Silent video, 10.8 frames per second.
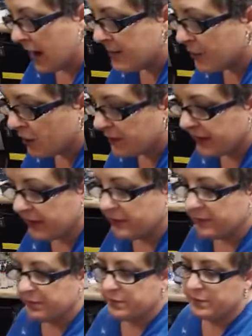I'm going to be
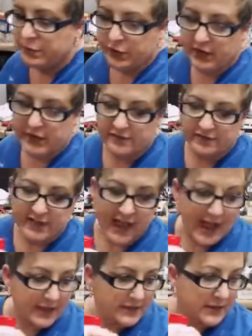putting
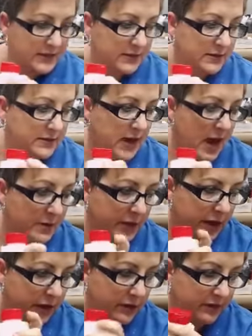flat
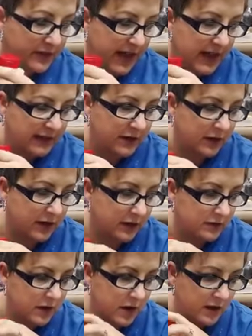clear
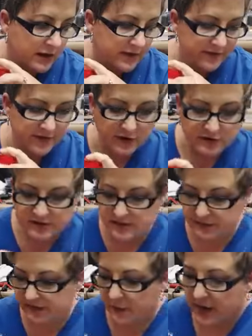coat on it first
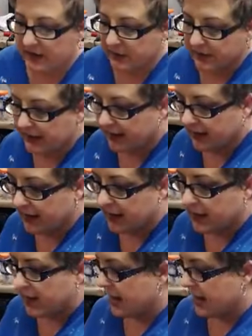before I do anything.